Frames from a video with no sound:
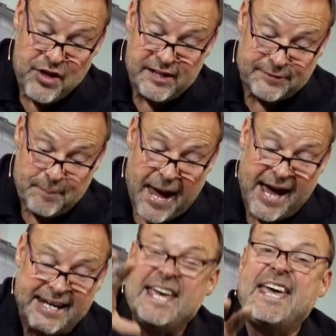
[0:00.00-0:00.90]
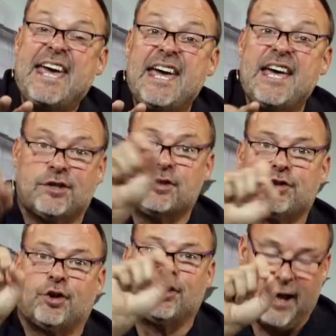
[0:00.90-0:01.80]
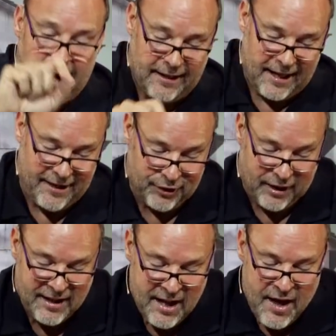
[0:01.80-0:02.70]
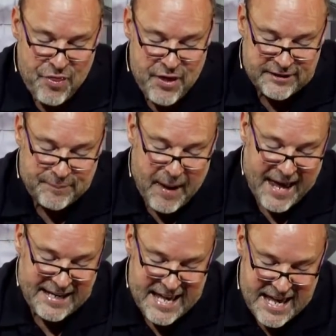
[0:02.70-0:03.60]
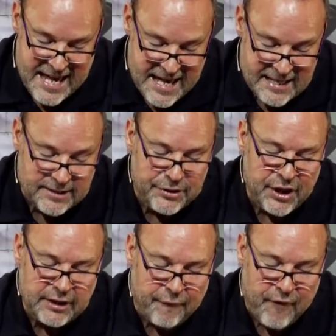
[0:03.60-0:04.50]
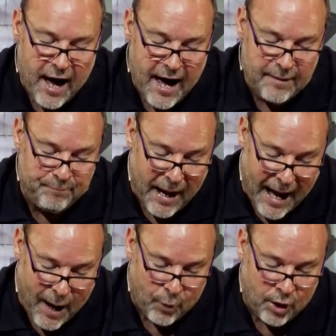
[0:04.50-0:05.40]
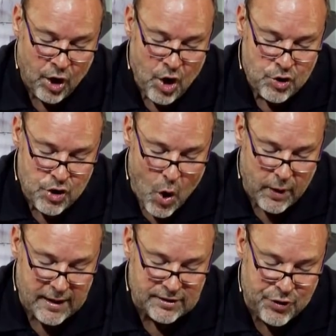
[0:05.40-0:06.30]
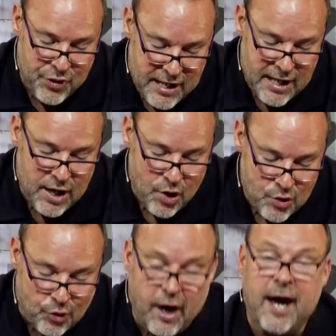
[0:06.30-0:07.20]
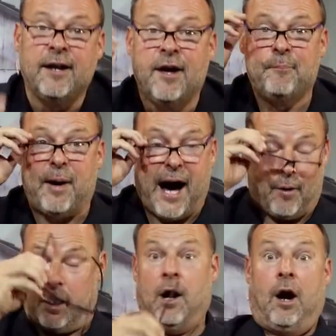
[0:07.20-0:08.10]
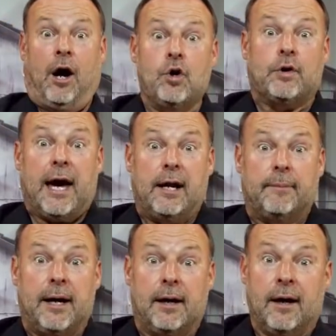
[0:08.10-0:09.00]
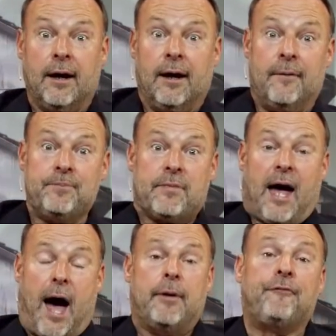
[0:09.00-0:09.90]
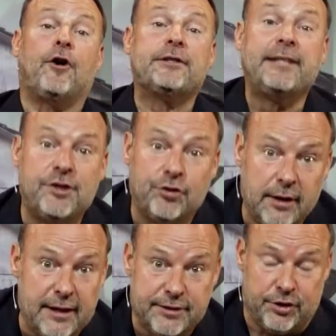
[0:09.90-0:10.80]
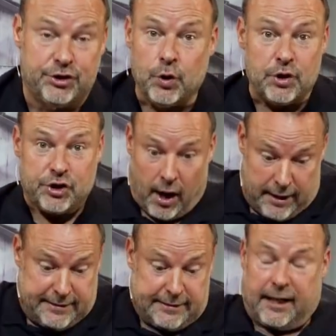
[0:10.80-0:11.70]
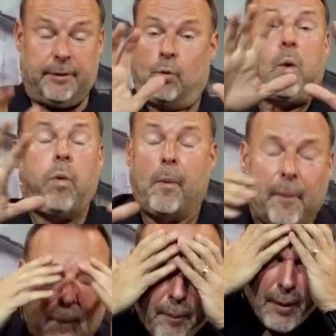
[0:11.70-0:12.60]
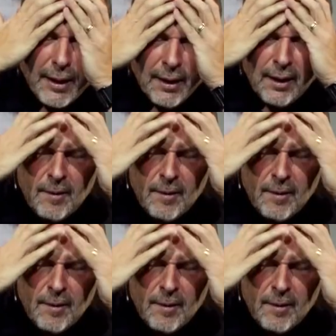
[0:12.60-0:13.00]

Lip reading: "This man is," circle, highlight, underline, "this man is the divine power known as the great power." Are you kidding me? I mean, first century listeners, Jewish audiences got to be, wait.